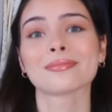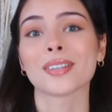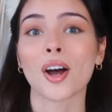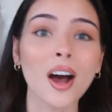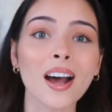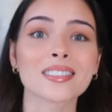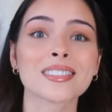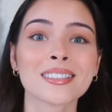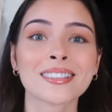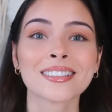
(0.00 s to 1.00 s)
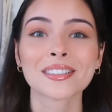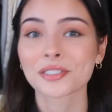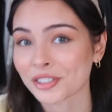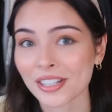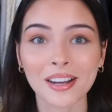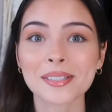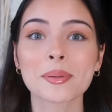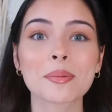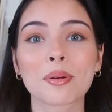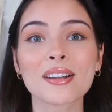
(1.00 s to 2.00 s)
hot. She got to
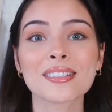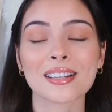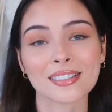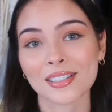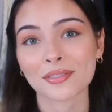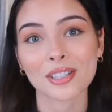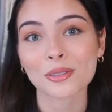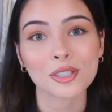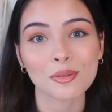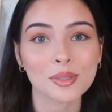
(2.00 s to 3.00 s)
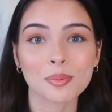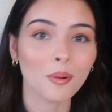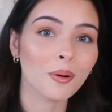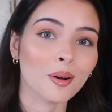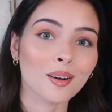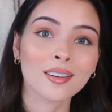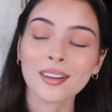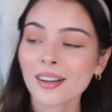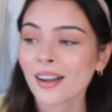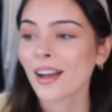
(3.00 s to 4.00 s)
be a princess even though she was poor.
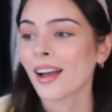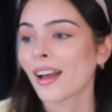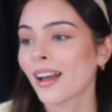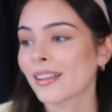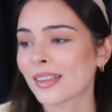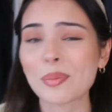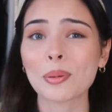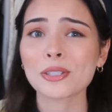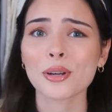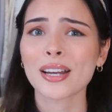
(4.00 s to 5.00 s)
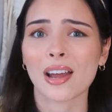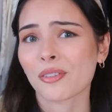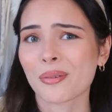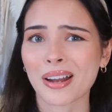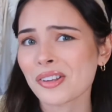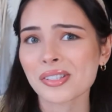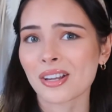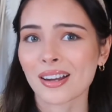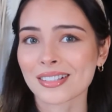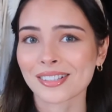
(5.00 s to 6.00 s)
they portrayed everyone else
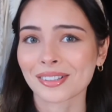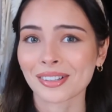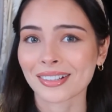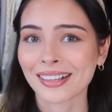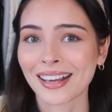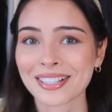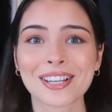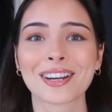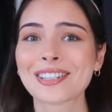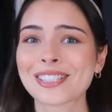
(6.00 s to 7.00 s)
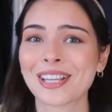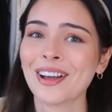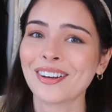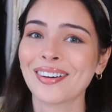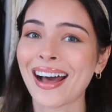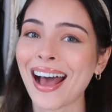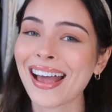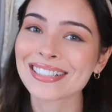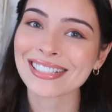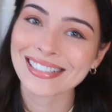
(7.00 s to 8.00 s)
not as good looking as her, so
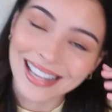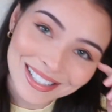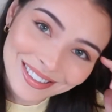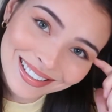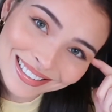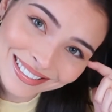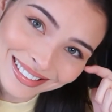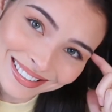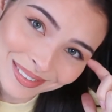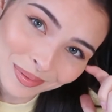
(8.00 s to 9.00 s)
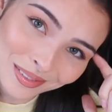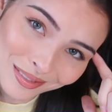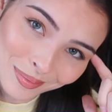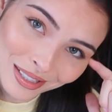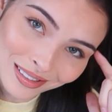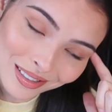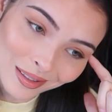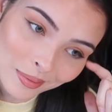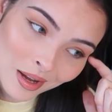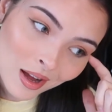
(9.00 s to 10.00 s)
that's why I think Disney's a little messed
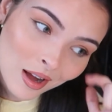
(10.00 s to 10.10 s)
up.